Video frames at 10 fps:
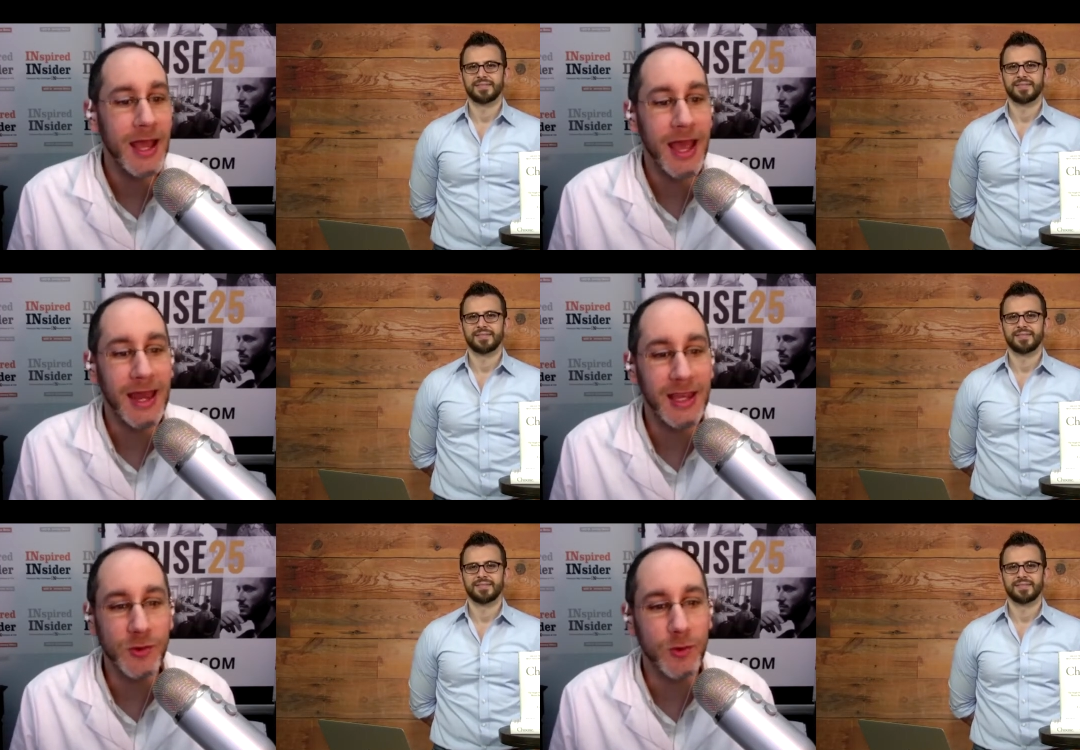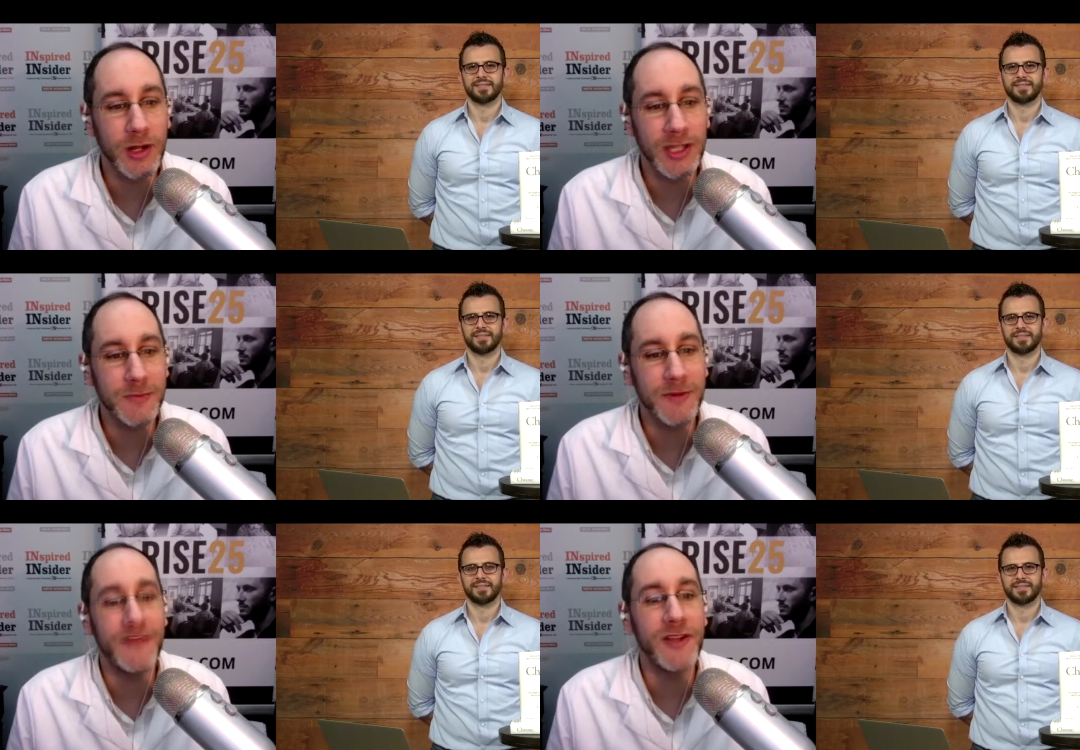Speaker 1: And his work has
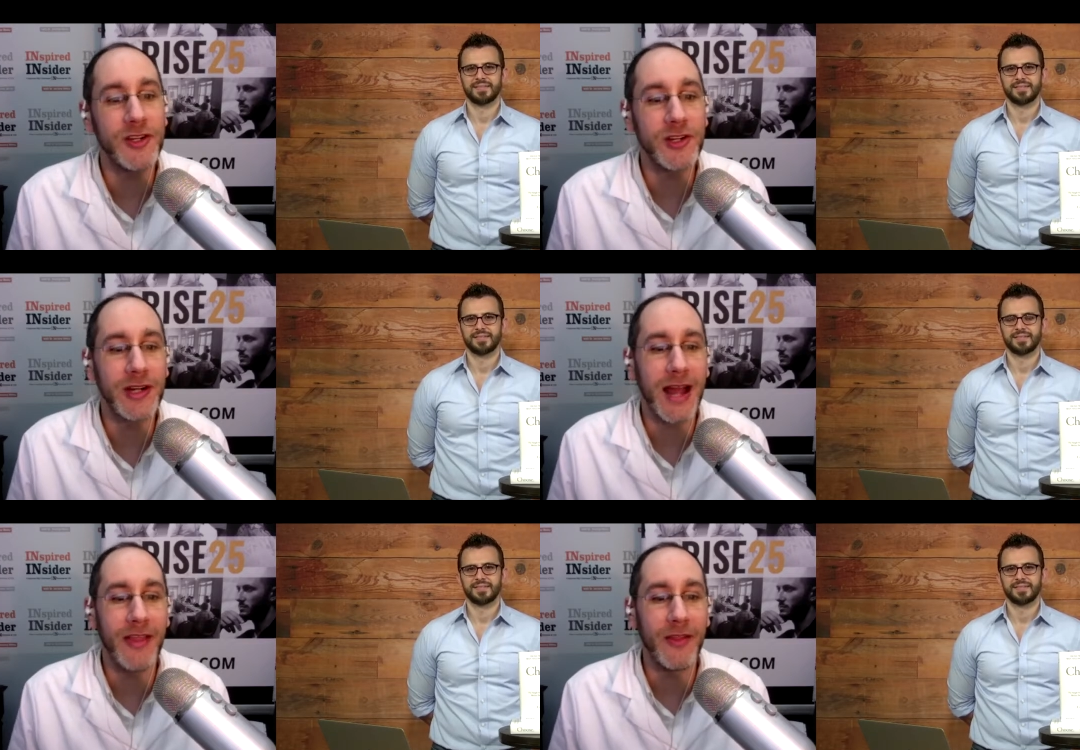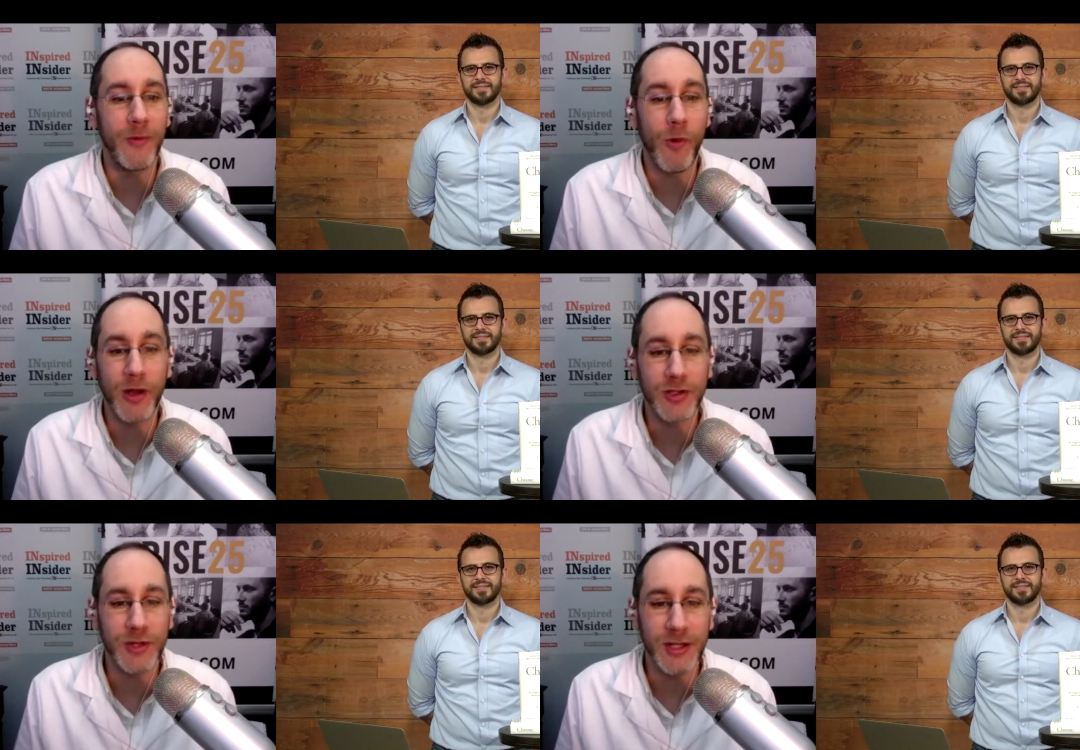been featured on the
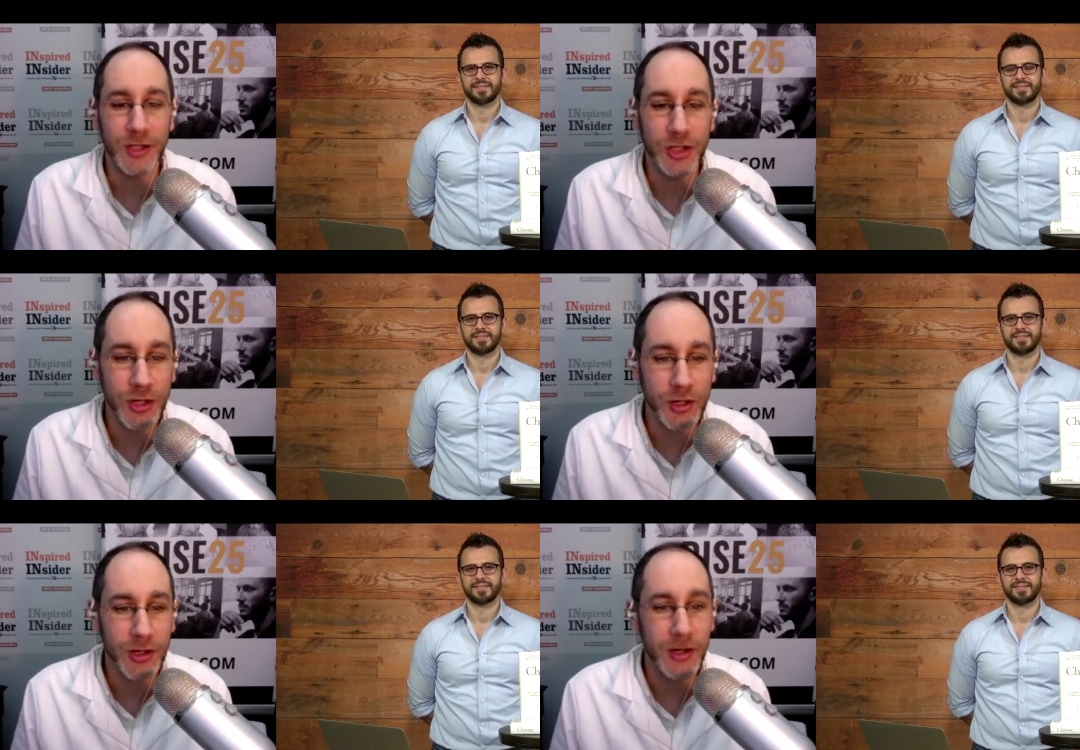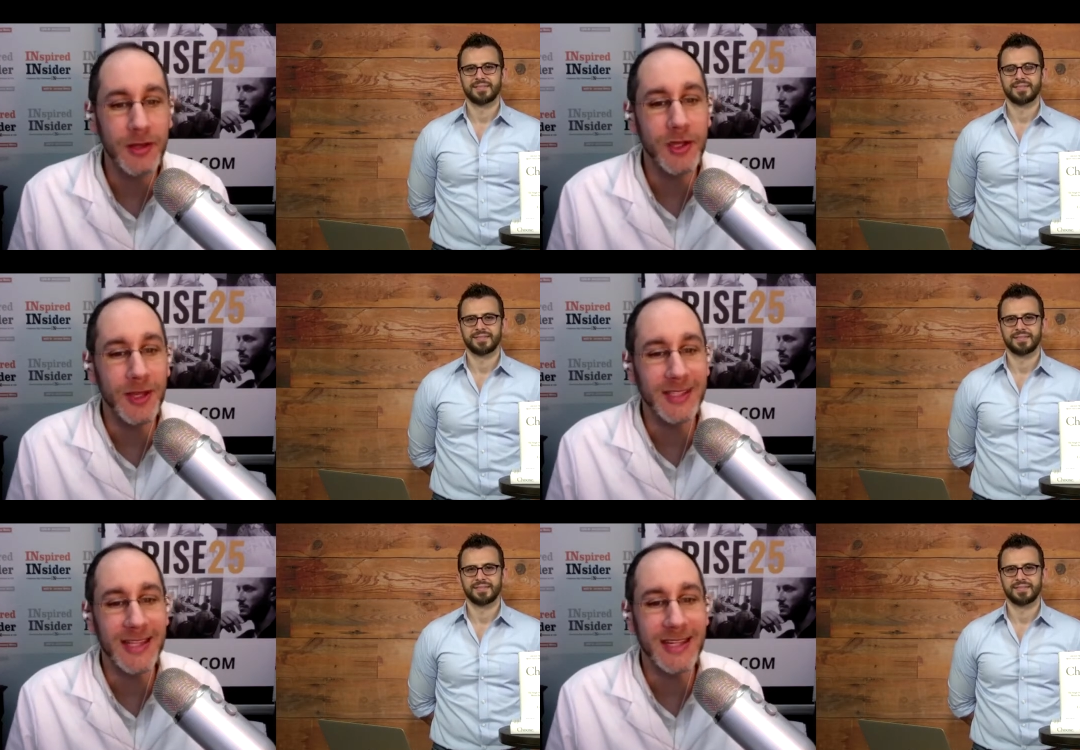Wall Street Journal,
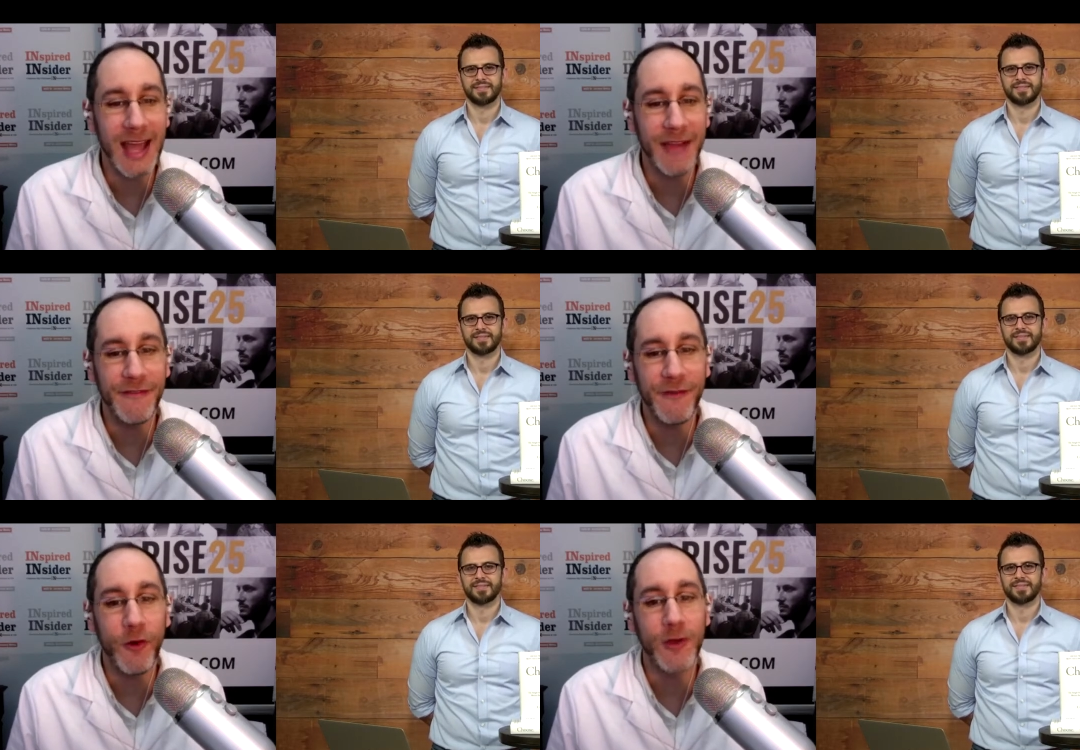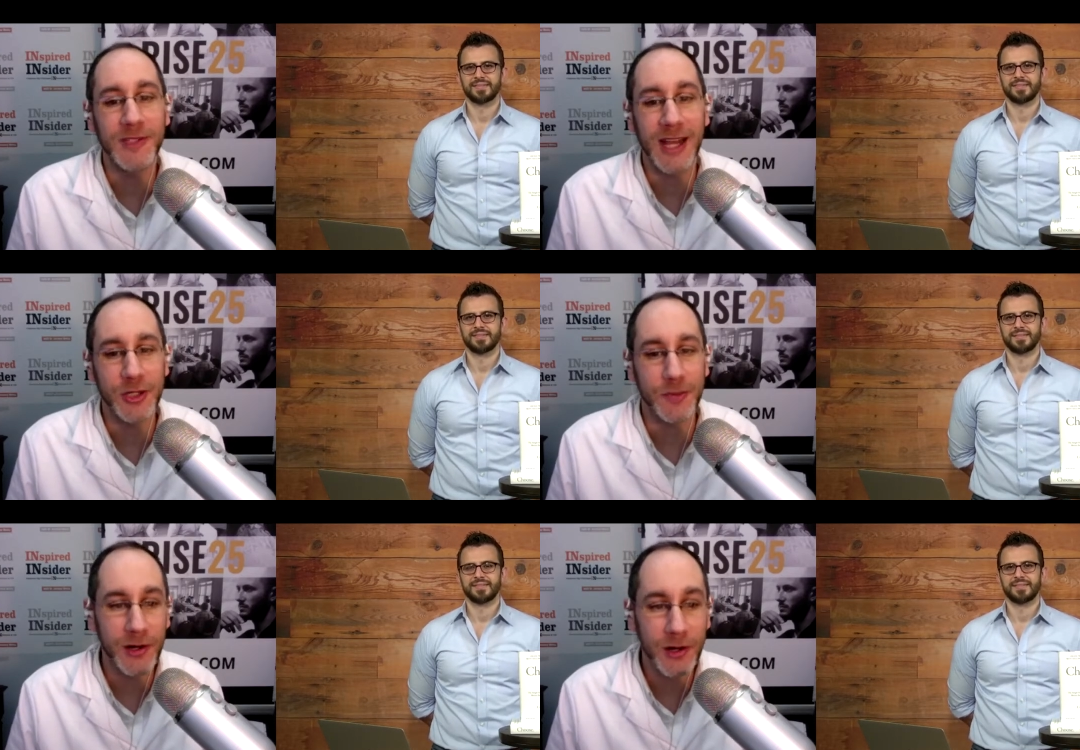USA Today, Forbes,
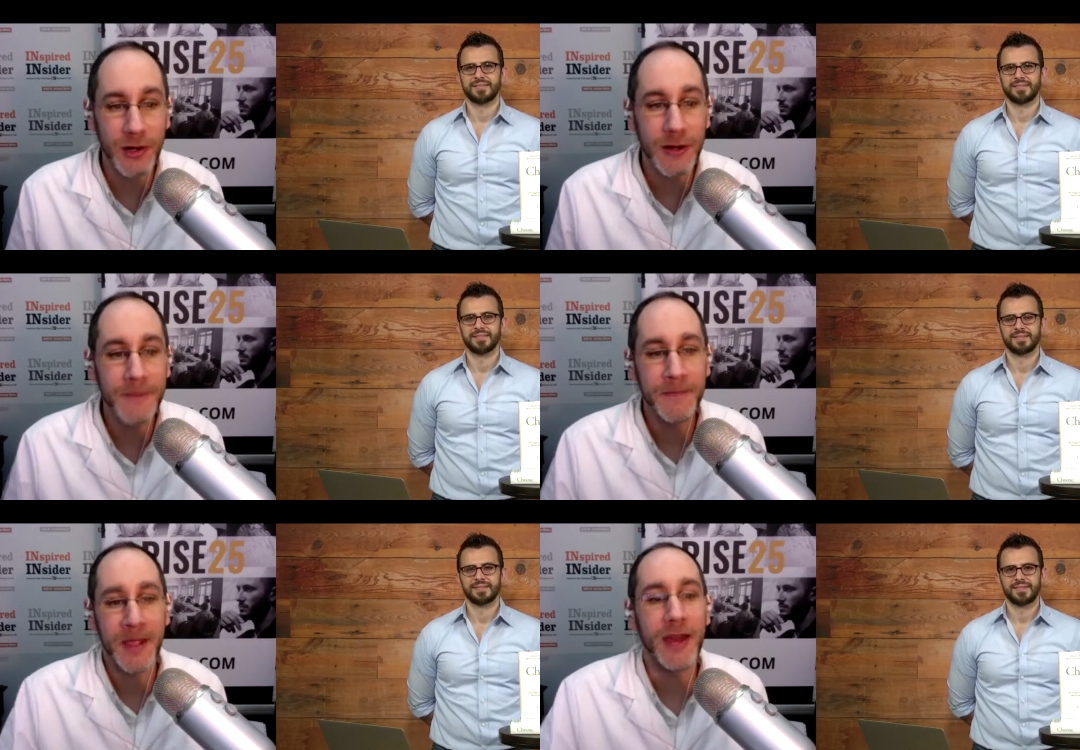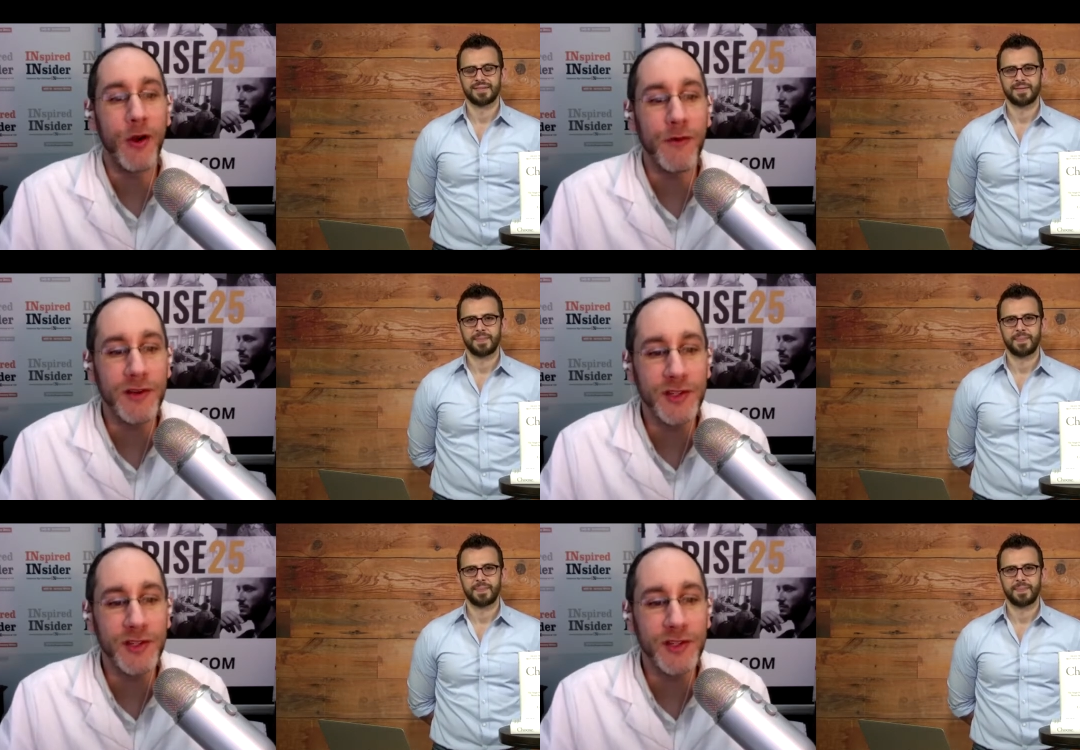Entrepreneur, and over